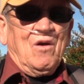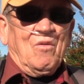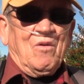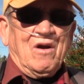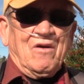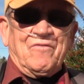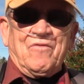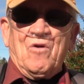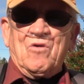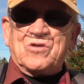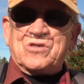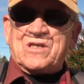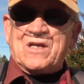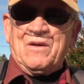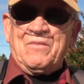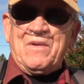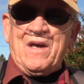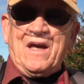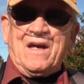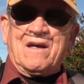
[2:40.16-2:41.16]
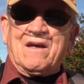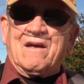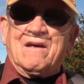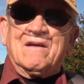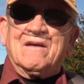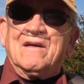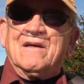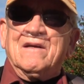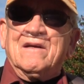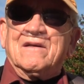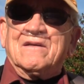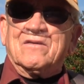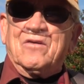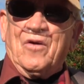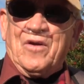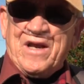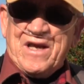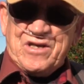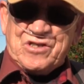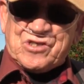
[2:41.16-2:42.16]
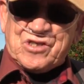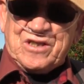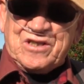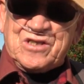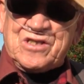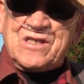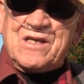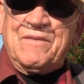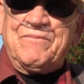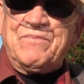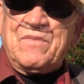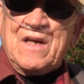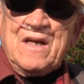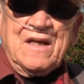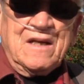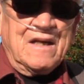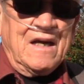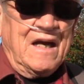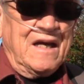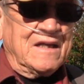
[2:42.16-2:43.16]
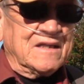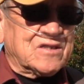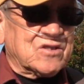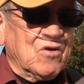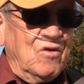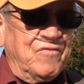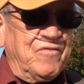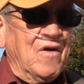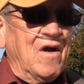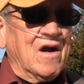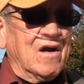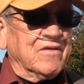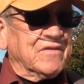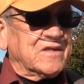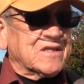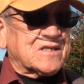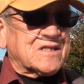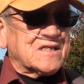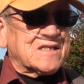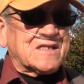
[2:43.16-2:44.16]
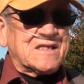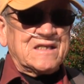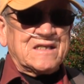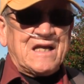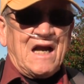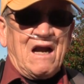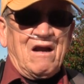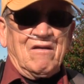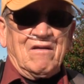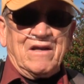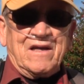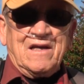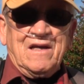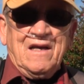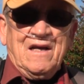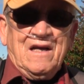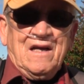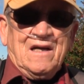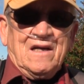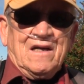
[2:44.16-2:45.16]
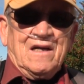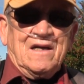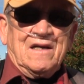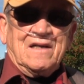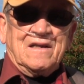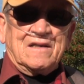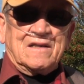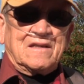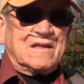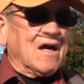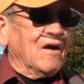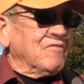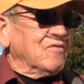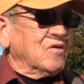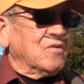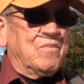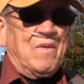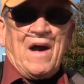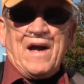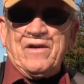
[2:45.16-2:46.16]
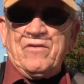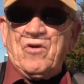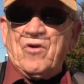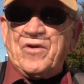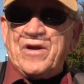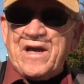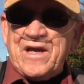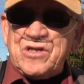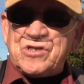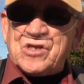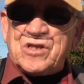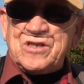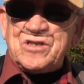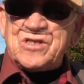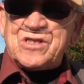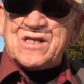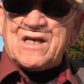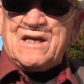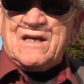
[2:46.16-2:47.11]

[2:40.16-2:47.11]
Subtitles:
where folks can make donations. So far, this is entirely covered by donations.